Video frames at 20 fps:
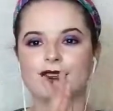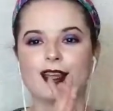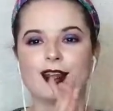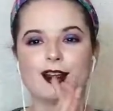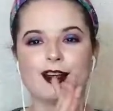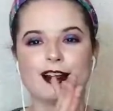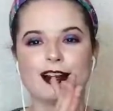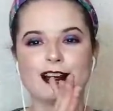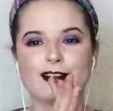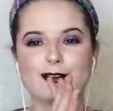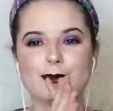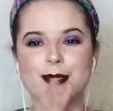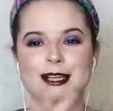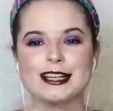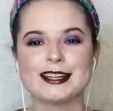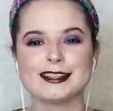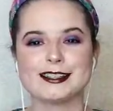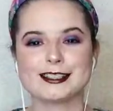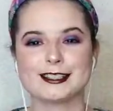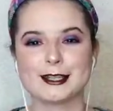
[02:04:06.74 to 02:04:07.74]
Alright
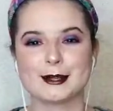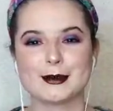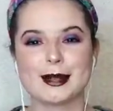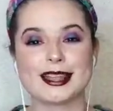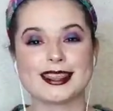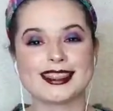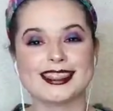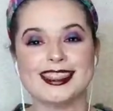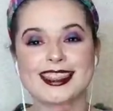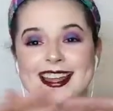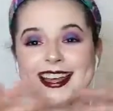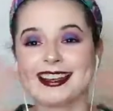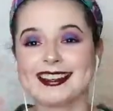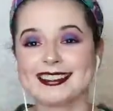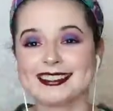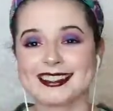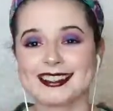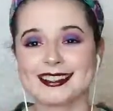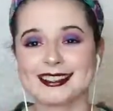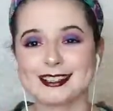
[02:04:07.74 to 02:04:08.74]
everybody, so that is
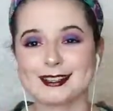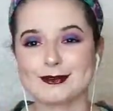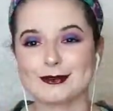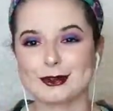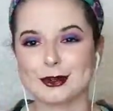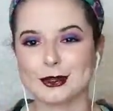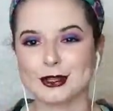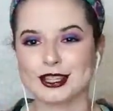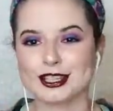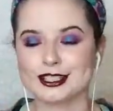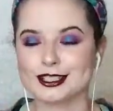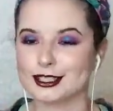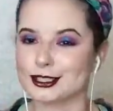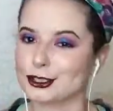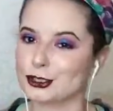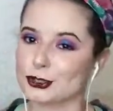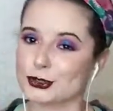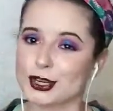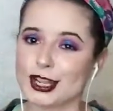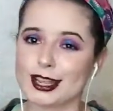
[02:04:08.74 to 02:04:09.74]
it for this
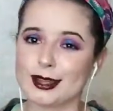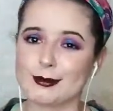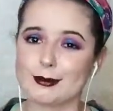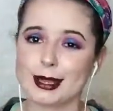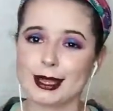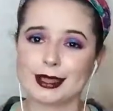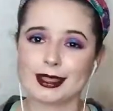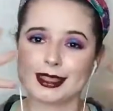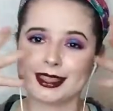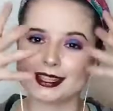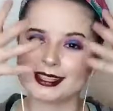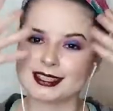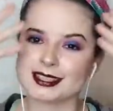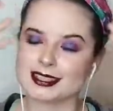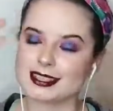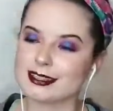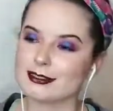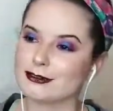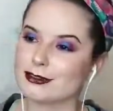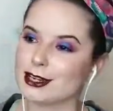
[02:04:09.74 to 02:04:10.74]
stream. This is
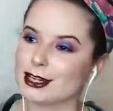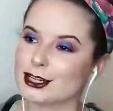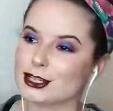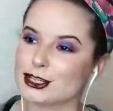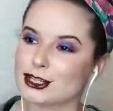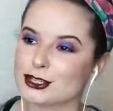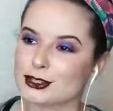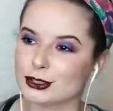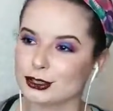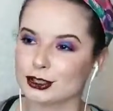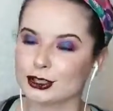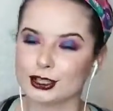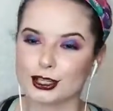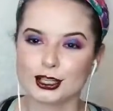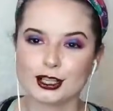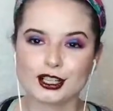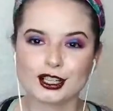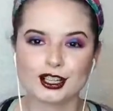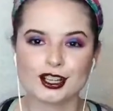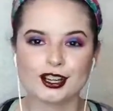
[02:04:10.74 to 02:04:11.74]
the finished
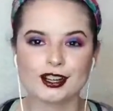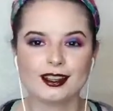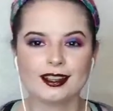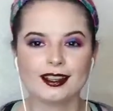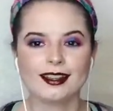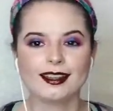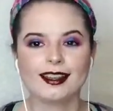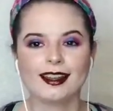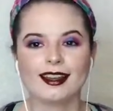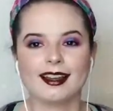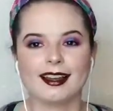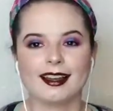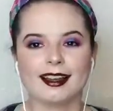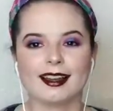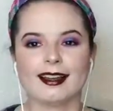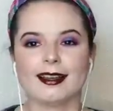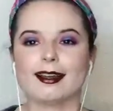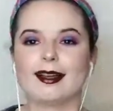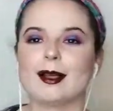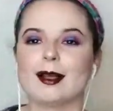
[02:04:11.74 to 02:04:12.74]
look.
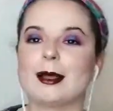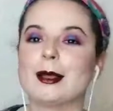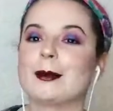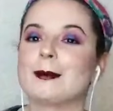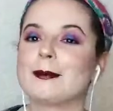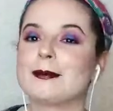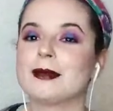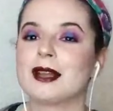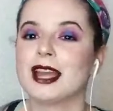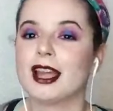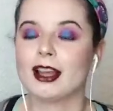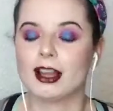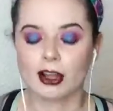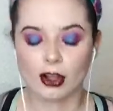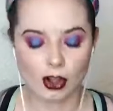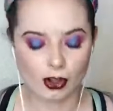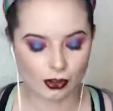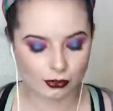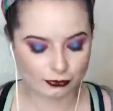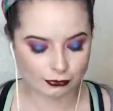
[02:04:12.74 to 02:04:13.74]

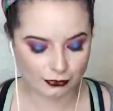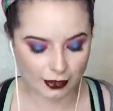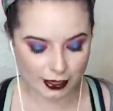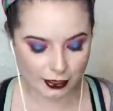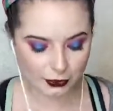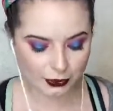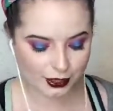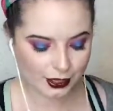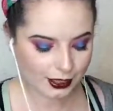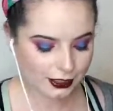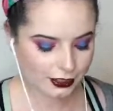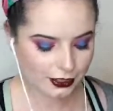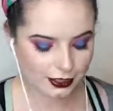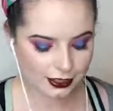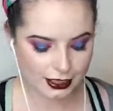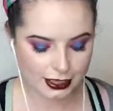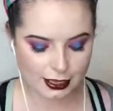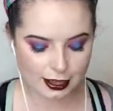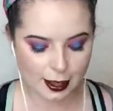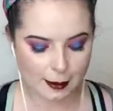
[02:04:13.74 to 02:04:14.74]
Final thoughts on
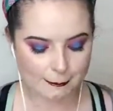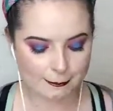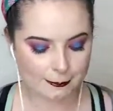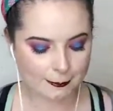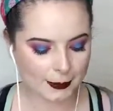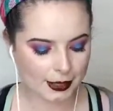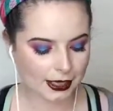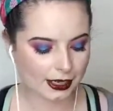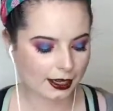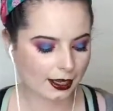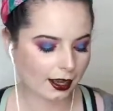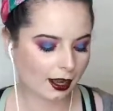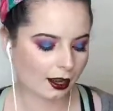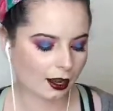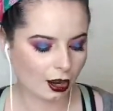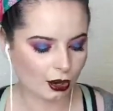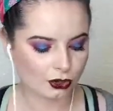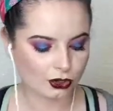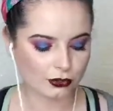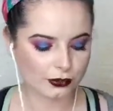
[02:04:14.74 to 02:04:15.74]
the Mini
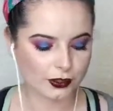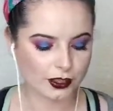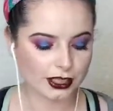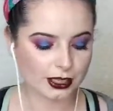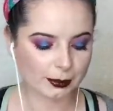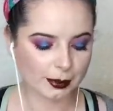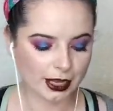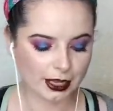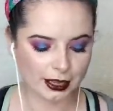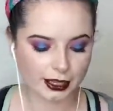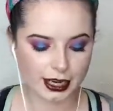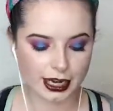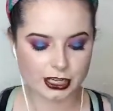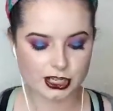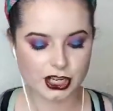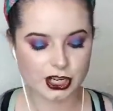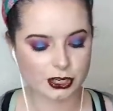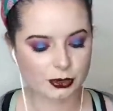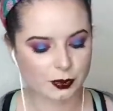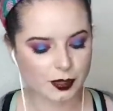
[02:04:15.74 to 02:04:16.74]
Controversy palette. I
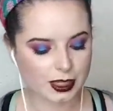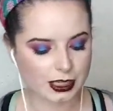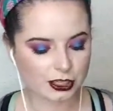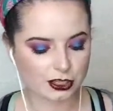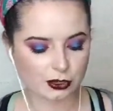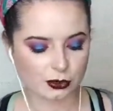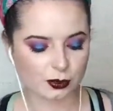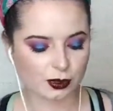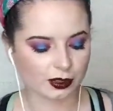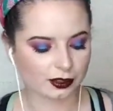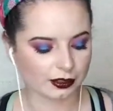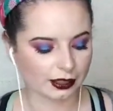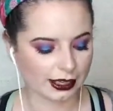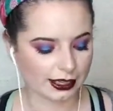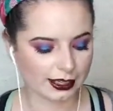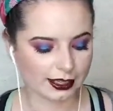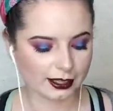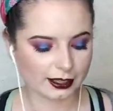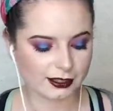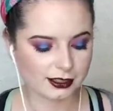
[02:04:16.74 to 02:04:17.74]
genuinely do like
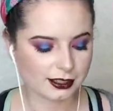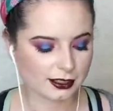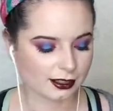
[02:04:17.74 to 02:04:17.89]
it.